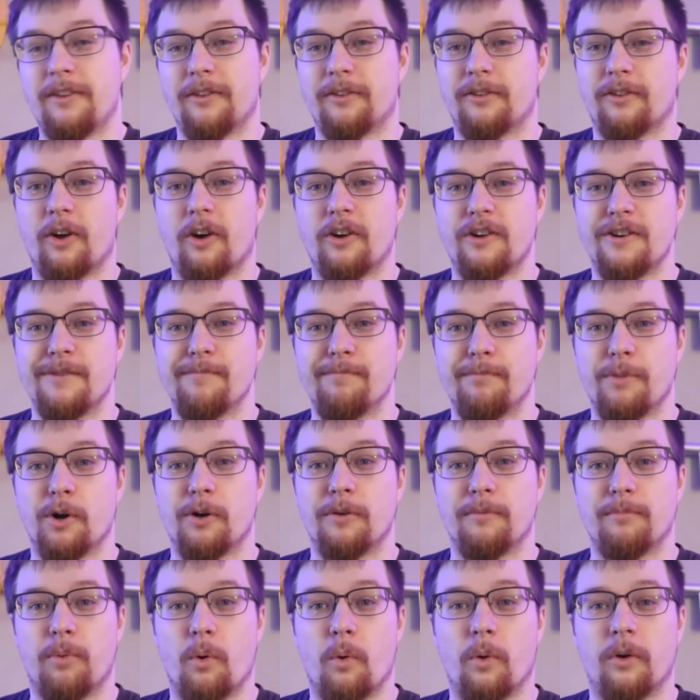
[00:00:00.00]
the Sergeant
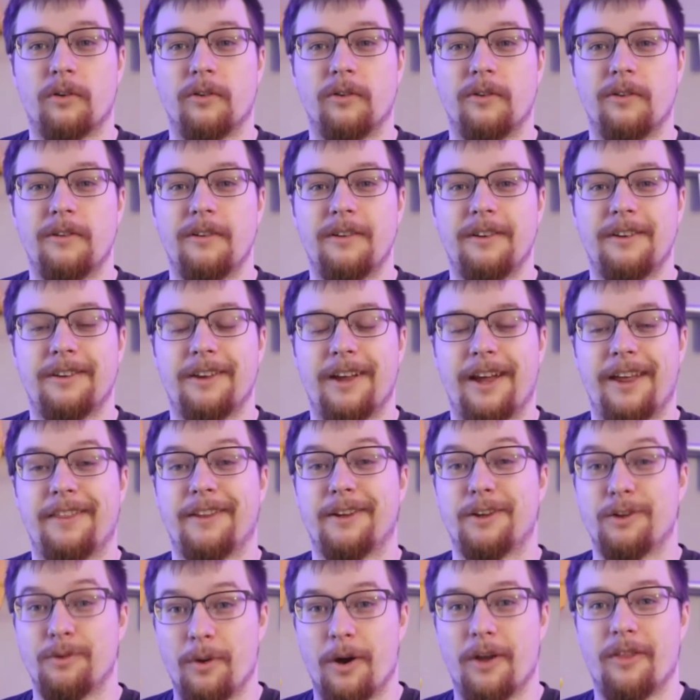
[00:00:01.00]
Bird portal, and
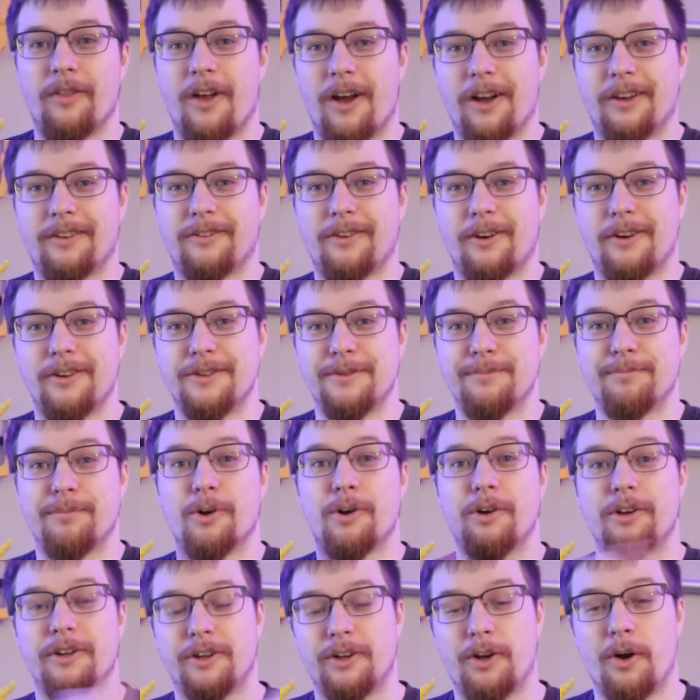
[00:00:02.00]
then you unlock Sergeant
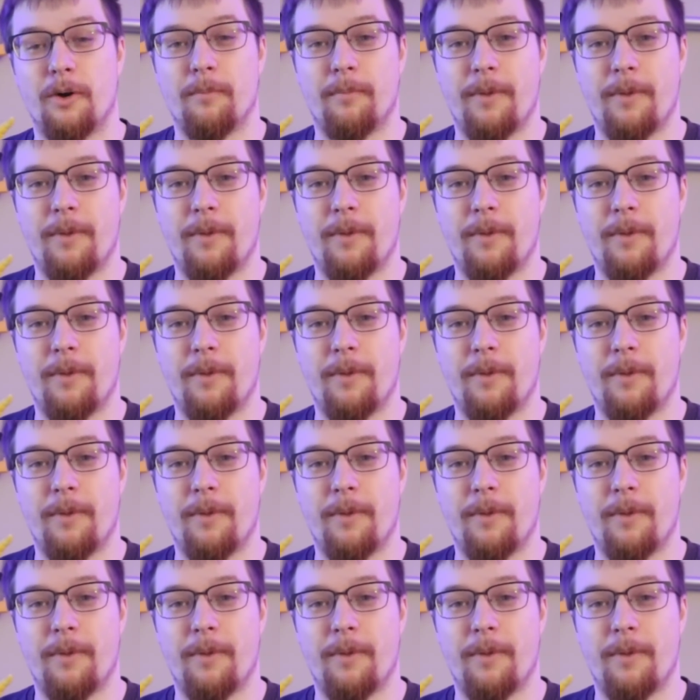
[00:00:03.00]
Bird and go